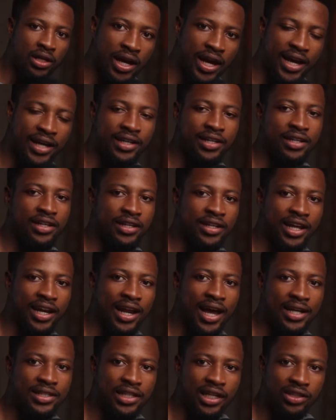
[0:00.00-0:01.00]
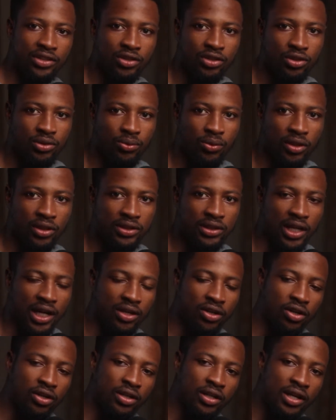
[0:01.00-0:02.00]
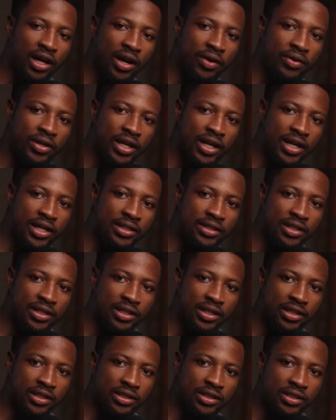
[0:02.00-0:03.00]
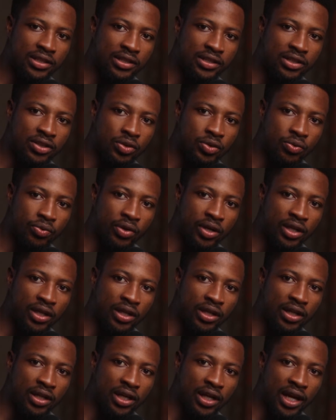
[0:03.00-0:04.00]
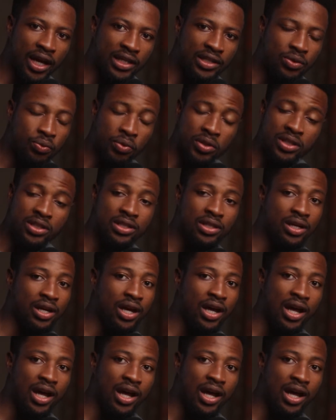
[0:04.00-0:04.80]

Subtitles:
and the light I used was an ordinary 18 inches ring light, which